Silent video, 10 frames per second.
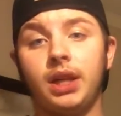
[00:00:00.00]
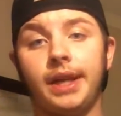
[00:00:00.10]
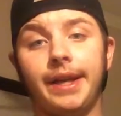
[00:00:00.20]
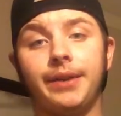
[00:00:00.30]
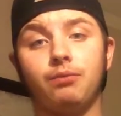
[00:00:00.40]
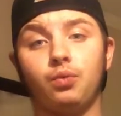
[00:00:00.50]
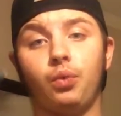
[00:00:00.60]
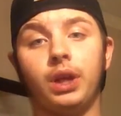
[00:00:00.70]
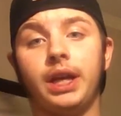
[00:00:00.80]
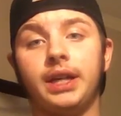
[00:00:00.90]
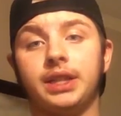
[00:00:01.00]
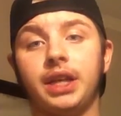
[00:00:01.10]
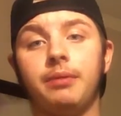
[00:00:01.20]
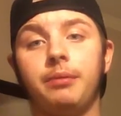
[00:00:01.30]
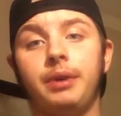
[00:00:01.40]
it really hasn't
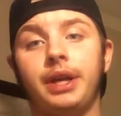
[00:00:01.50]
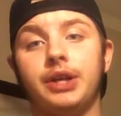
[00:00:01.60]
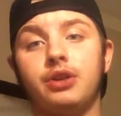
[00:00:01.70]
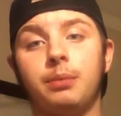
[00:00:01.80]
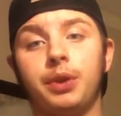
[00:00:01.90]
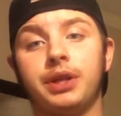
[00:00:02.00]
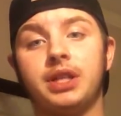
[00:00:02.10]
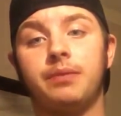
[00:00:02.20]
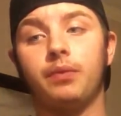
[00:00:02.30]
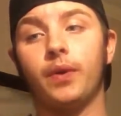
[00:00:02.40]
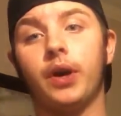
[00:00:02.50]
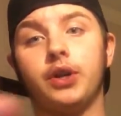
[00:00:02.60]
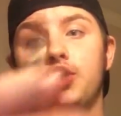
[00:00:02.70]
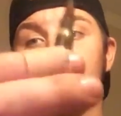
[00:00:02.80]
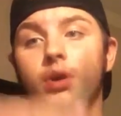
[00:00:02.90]
given me any trouble except for a
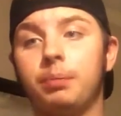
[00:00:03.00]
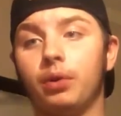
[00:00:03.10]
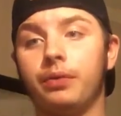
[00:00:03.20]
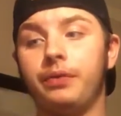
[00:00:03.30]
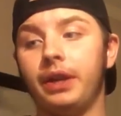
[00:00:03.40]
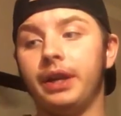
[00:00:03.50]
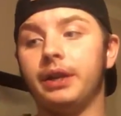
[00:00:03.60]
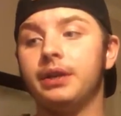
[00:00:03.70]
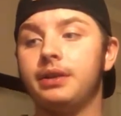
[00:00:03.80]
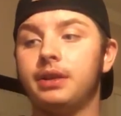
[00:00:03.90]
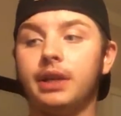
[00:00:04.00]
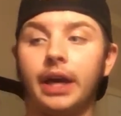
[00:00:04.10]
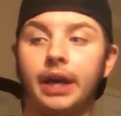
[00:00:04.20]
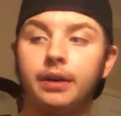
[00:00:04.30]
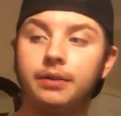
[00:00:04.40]
triple feed
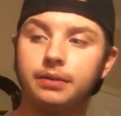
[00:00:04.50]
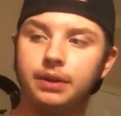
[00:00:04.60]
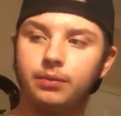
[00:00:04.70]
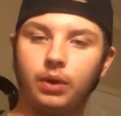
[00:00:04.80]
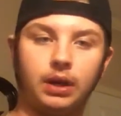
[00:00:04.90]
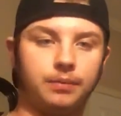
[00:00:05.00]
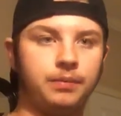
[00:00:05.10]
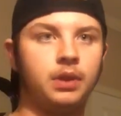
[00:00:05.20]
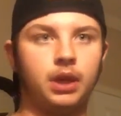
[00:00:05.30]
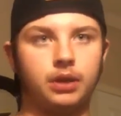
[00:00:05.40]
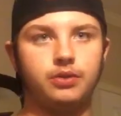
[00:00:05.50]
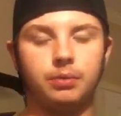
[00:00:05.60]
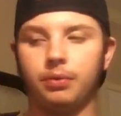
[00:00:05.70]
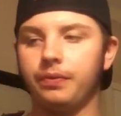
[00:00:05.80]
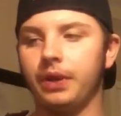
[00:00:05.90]
today. Wow, yeah,
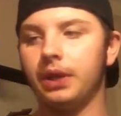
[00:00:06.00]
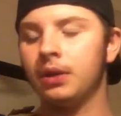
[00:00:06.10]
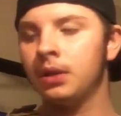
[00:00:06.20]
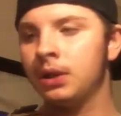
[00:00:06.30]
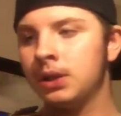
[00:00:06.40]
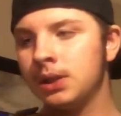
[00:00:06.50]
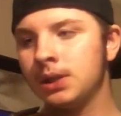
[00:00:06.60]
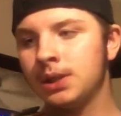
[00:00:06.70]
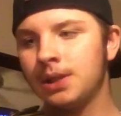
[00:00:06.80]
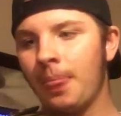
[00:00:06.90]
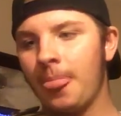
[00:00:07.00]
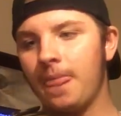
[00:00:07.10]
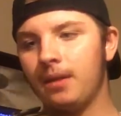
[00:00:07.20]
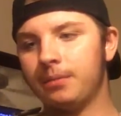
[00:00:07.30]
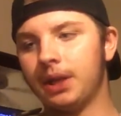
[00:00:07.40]
triple feed.
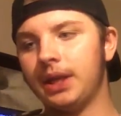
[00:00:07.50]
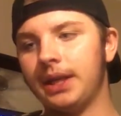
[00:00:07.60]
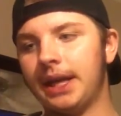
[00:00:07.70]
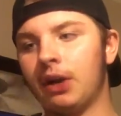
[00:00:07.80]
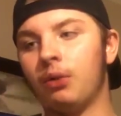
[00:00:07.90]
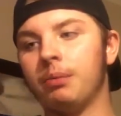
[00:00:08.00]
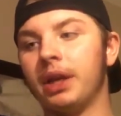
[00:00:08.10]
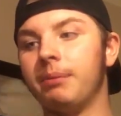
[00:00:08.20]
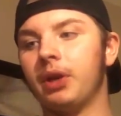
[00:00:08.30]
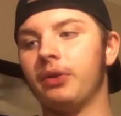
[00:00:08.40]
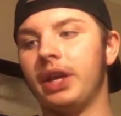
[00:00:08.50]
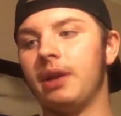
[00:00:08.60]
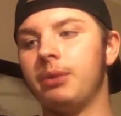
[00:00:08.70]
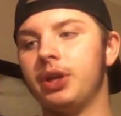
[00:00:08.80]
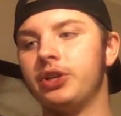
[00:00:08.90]
But I don't blame that on the
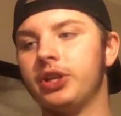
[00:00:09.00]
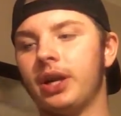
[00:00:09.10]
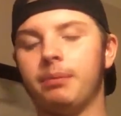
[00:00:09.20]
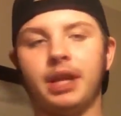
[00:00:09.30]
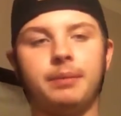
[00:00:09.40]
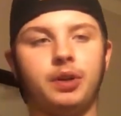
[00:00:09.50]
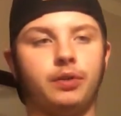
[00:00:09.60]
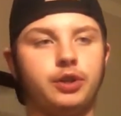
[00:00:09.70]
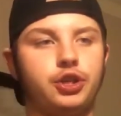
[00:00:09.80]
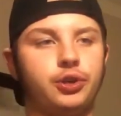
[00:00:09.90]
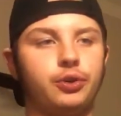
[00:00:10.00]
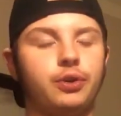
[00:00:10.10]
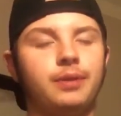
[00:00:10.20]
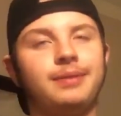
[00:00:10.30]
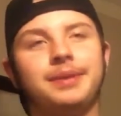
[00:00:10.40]
ammunition. I blame it on the shooter,
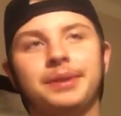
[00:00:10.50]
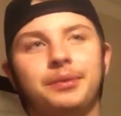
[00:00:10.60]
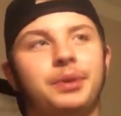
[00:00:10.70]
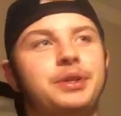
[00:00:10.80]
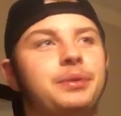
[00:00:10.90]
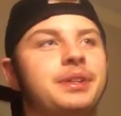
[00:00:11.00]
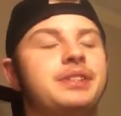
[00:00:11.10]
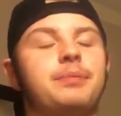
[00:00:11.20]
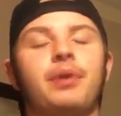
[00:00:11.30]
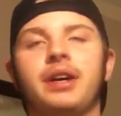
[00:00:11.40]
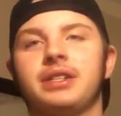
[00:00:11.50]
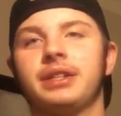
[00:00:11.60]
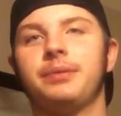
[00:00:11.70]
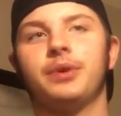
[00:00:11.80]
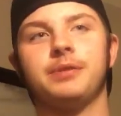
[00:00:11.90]
which was
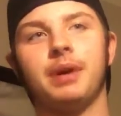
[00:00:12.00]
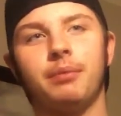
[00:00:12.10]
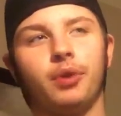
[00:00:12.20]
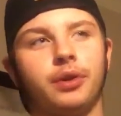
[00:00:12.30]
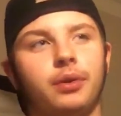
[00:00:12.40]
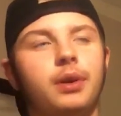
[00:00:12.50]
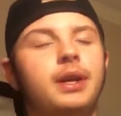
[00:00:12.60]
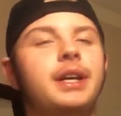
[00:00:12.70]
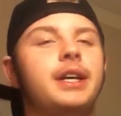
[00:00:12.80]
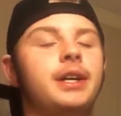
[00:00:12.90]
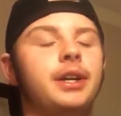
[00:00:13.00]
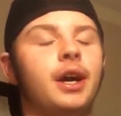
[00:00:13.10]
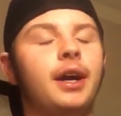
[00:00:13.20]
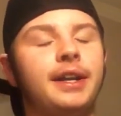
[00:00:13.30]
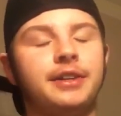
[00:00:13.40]
surprisingly was my brother.
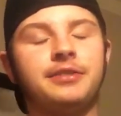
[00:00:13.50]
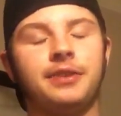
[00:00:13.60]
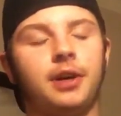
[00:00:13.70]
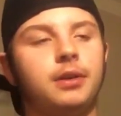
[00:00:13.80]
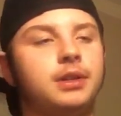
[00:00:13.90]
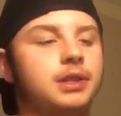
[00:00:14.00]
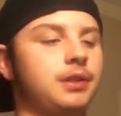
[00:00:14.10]
Not his fault.